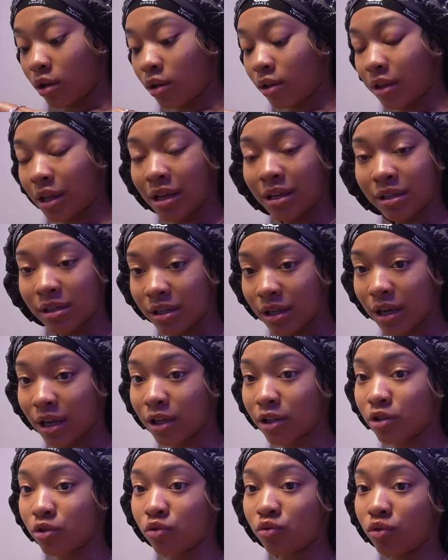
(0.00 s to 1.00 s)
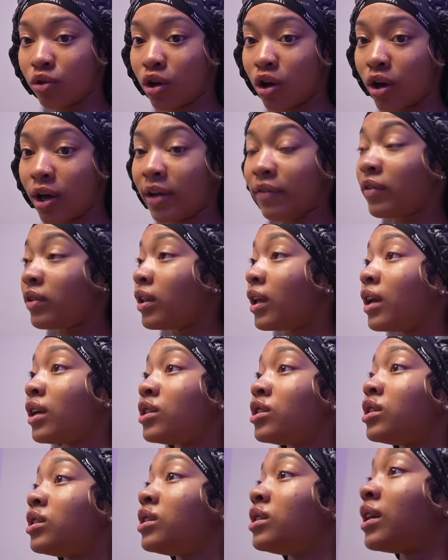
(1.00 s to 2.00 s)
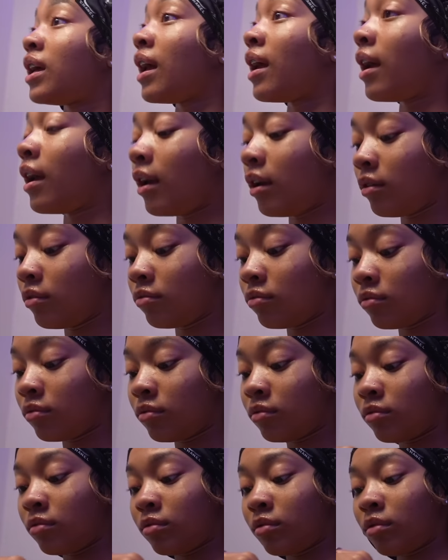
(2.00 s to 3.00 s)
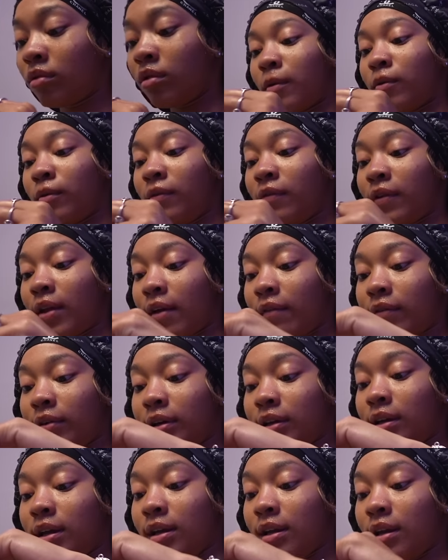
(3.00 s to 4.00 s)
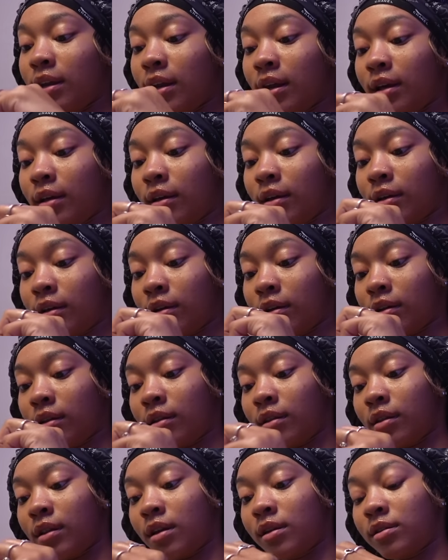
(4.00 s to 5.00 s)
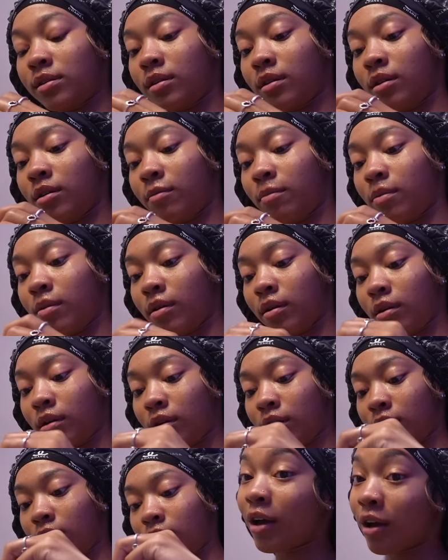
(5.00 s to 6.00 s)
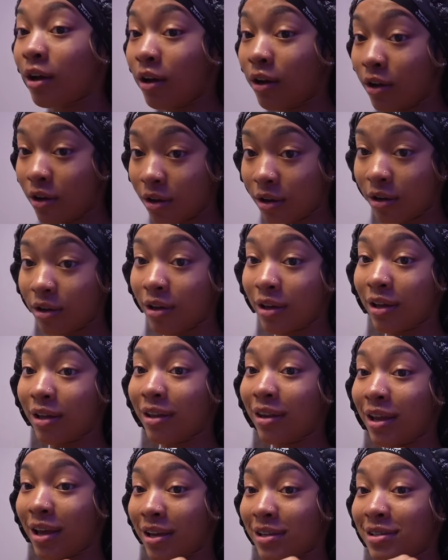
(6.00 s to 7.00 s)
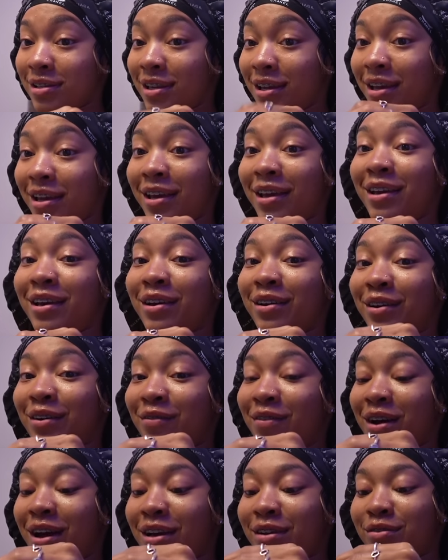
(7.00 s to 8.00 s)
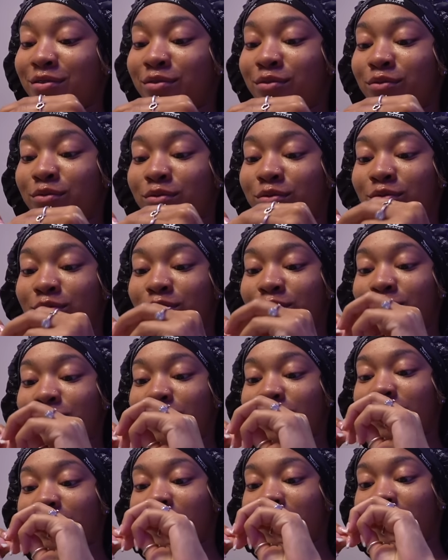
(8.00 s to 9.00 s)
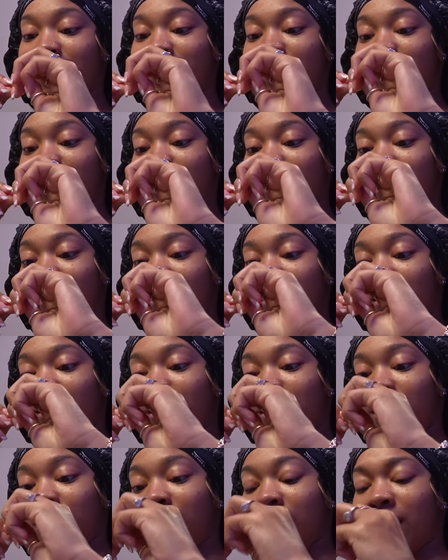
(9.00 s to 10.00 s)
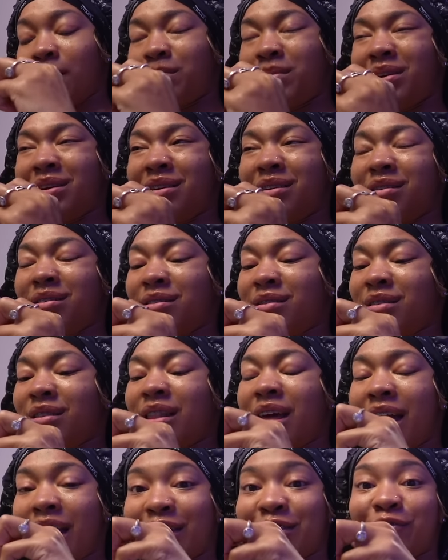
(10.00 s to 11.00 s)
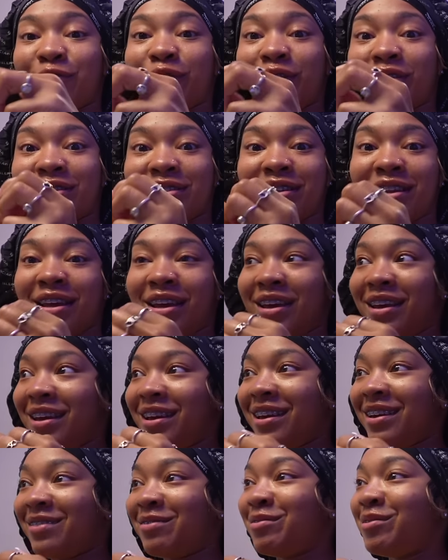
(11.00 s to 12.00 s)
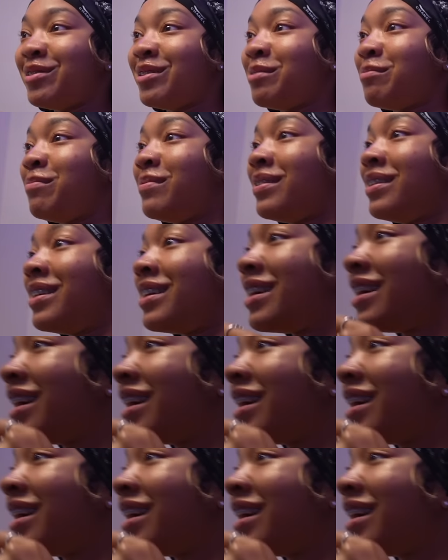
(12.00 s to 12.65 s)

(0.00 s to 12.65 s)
That's sad, too, y'all. Everything just sad. But we finna have a good day today. That's the good part. A good last day of high school. I mean, last first day. I'm tripping.